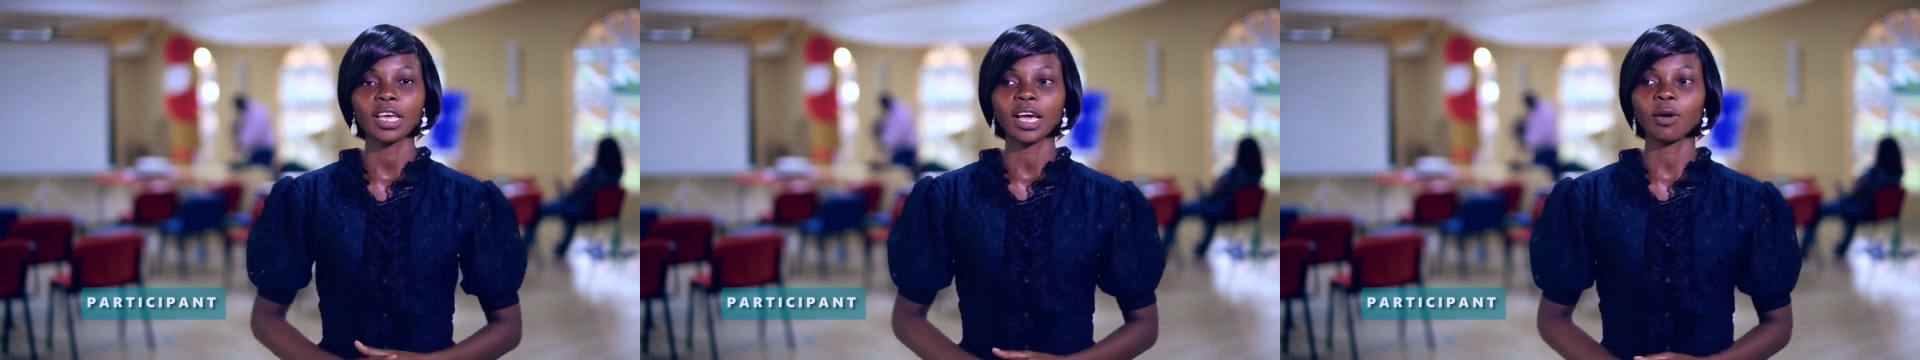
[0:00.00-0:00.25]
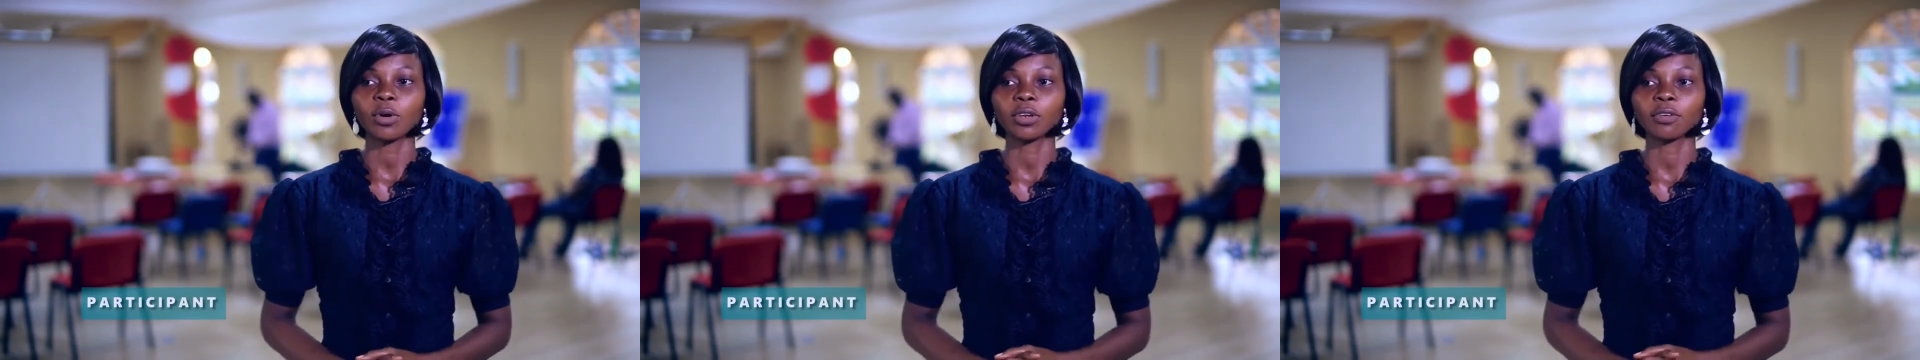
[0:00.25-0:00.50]

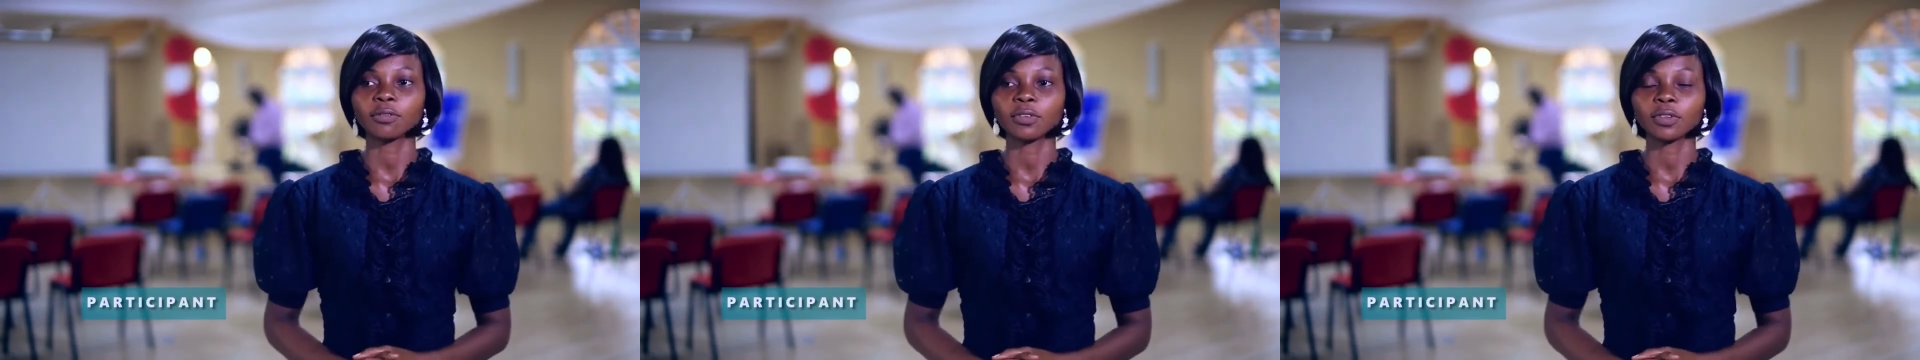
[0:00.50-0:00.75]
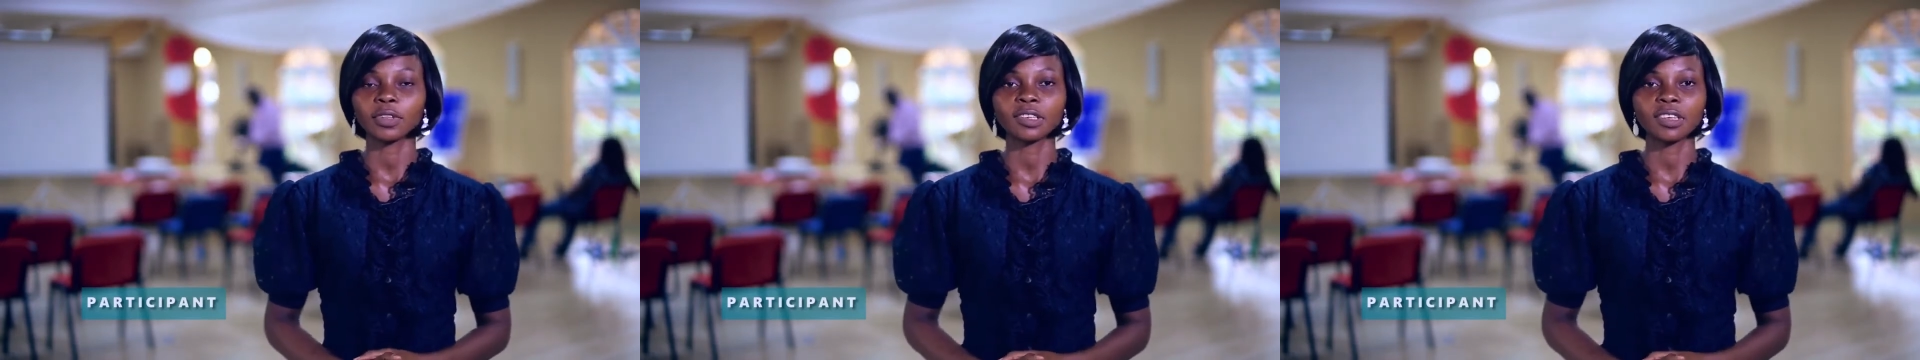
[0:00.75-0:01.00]
And one of
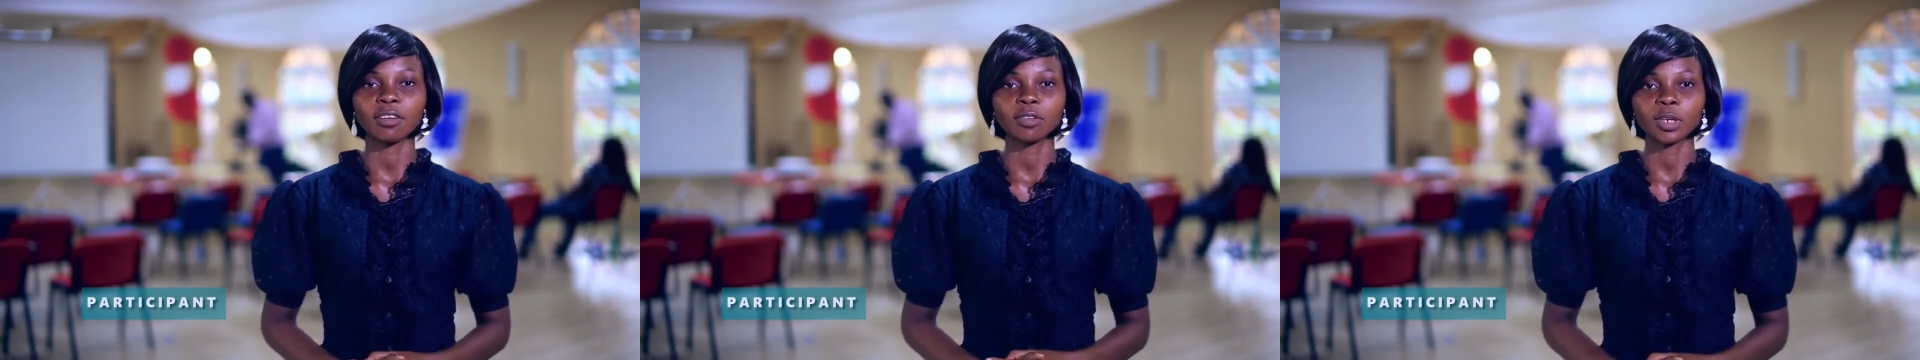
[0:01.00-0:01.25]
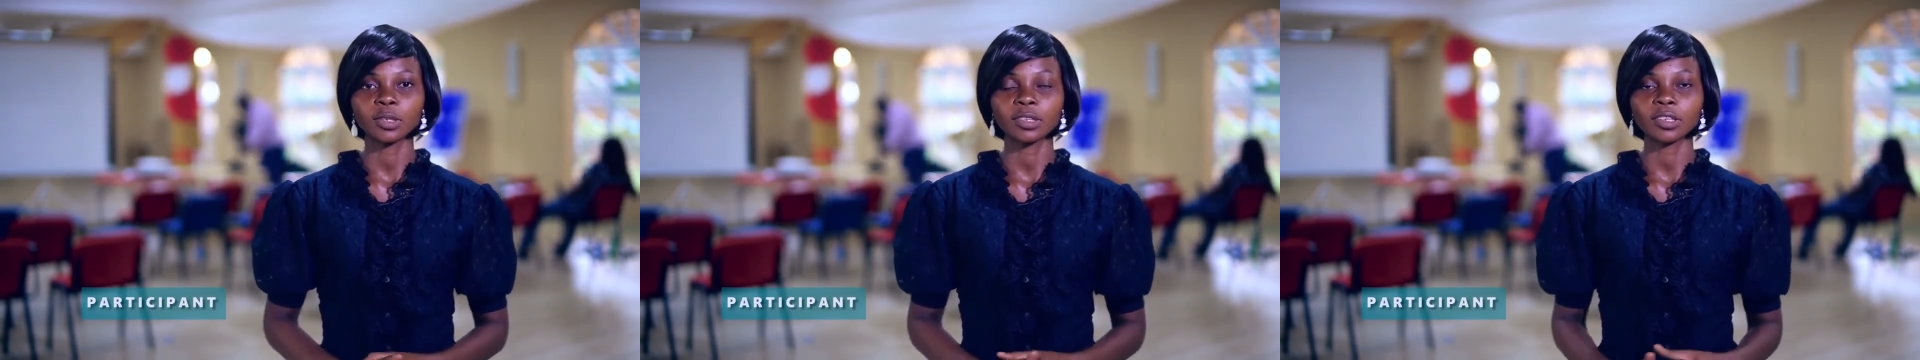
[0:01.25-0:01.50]
the things I've
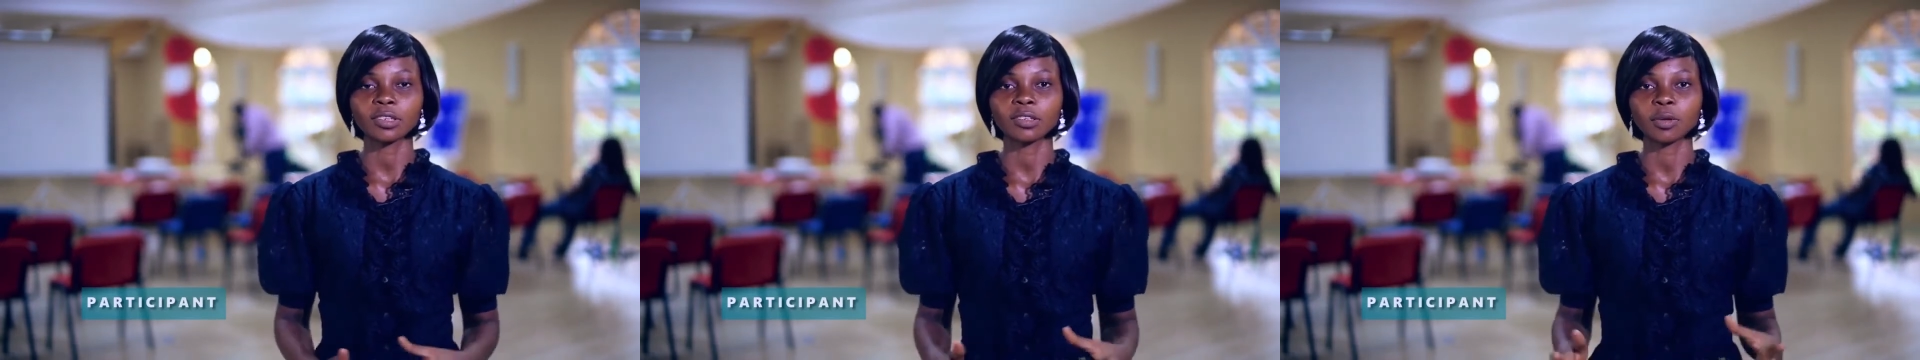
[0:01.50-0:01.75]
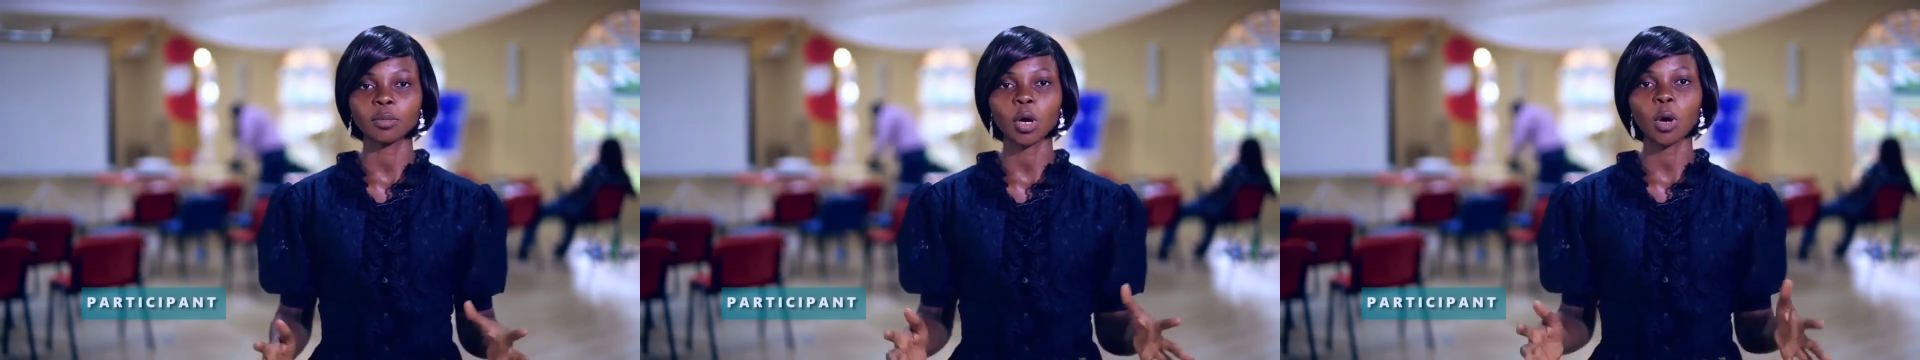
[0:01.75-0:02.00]
learned is
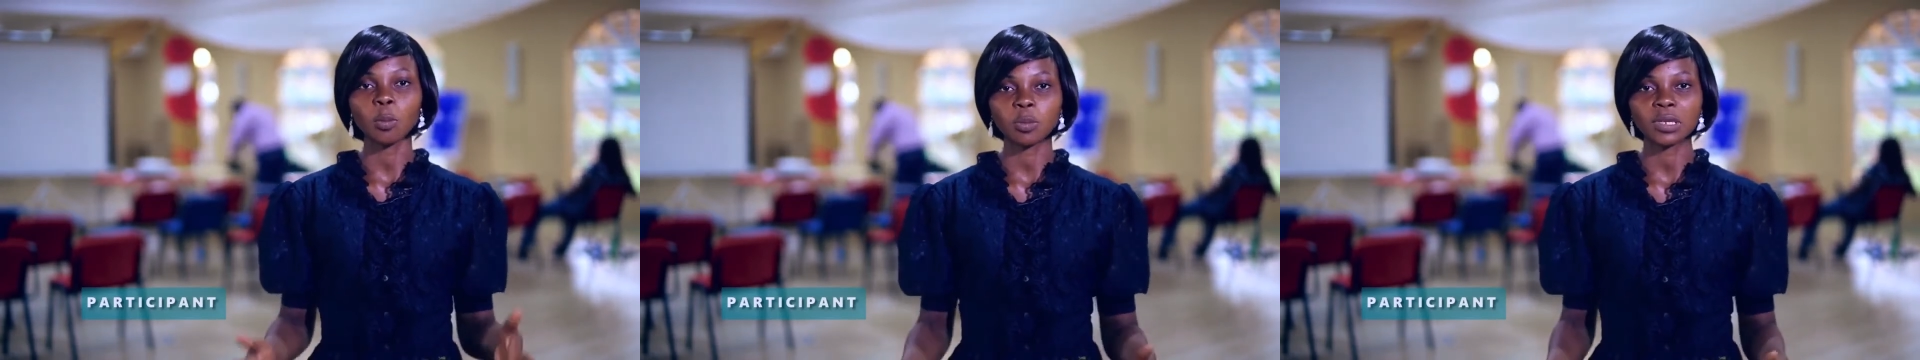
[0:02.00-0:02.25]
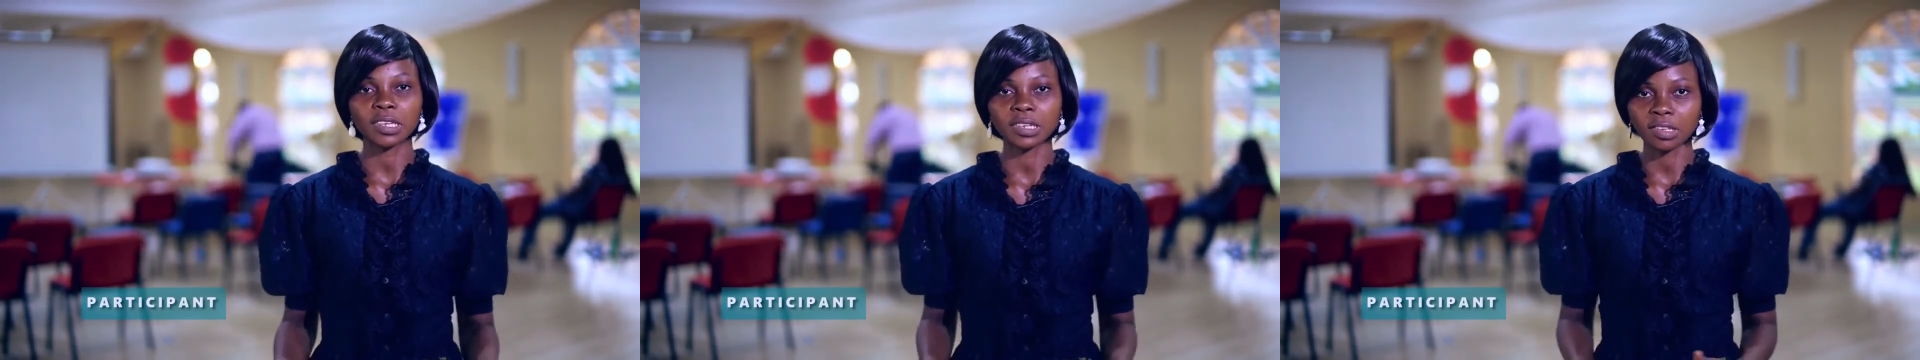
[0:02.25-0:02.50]

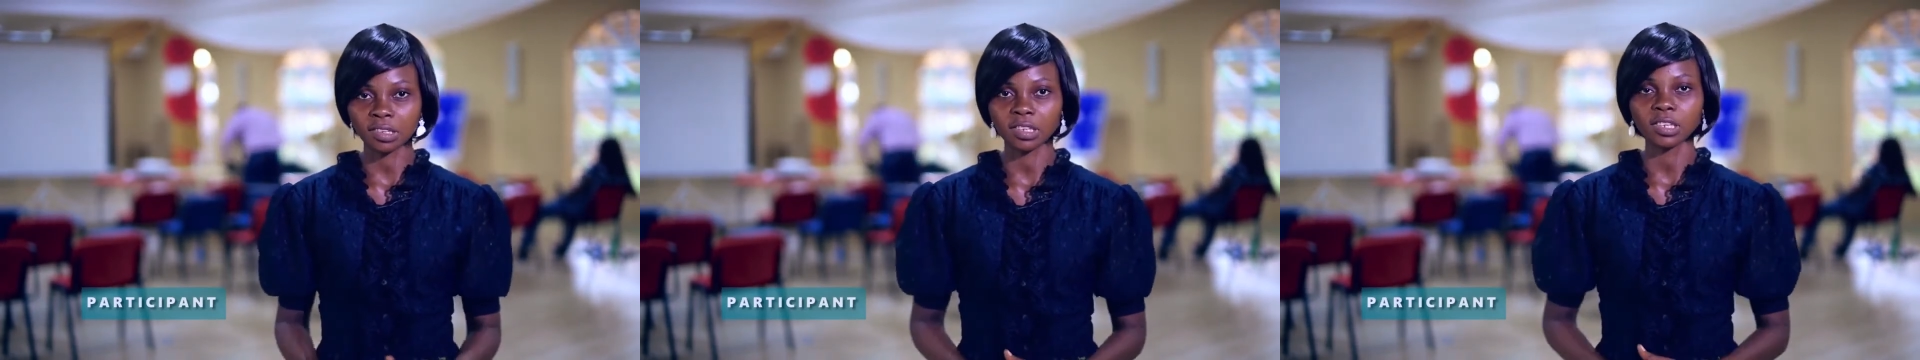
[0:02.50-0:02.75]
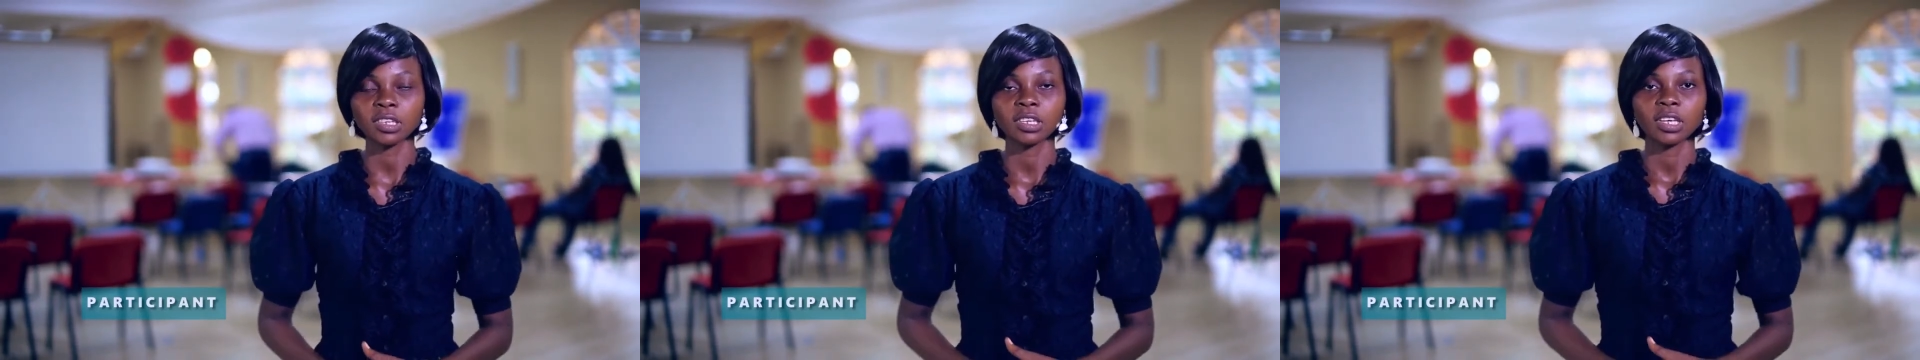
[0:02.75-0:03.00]
competency.